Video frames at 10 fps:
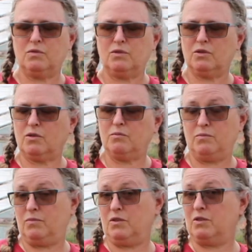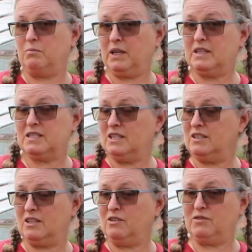they're the biggest
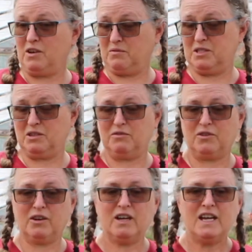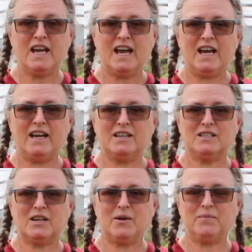seed that you've dealt with so far,
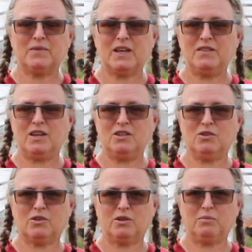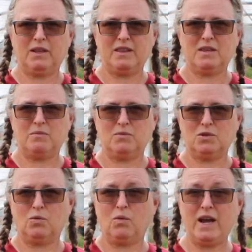and that you're going to plant them
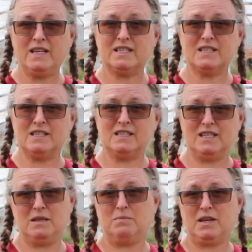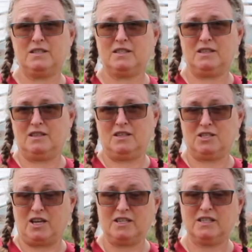twice as deep as the
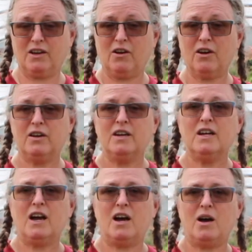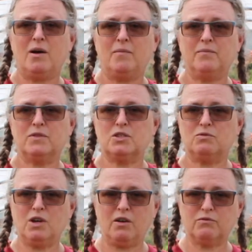size they are. So
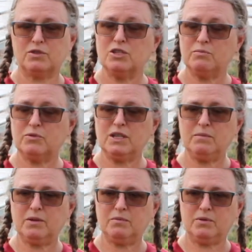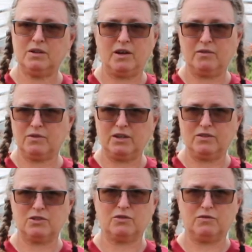not super deep, but not right
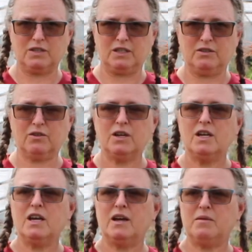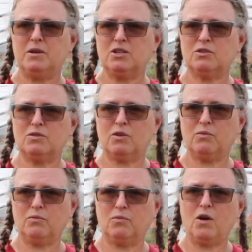on the surface either. And make sure
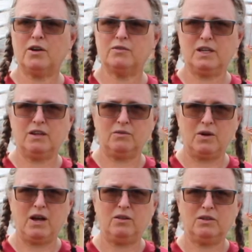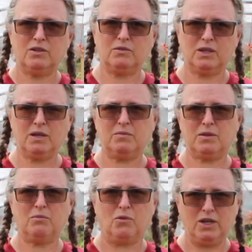they're watered in well. You keep
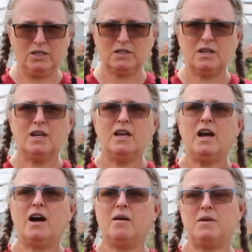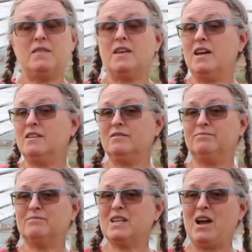them moist, and
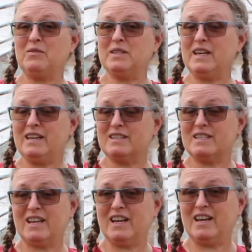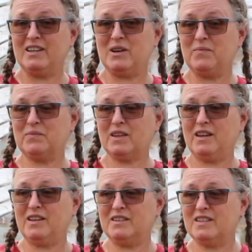then count the days, and
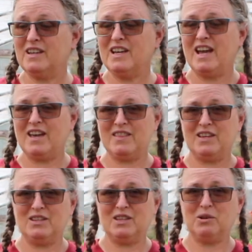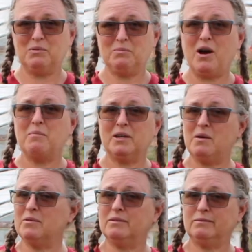then they'll be popping
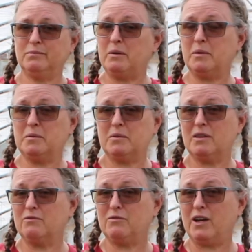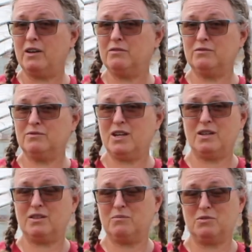up probably within 5,
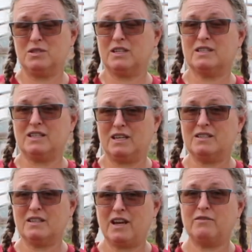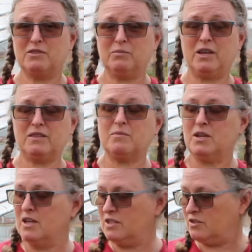at most 6 days after you plant them.
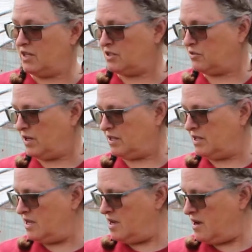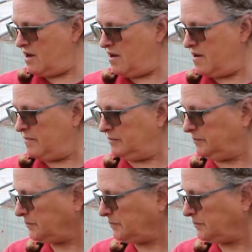So that's great. Okie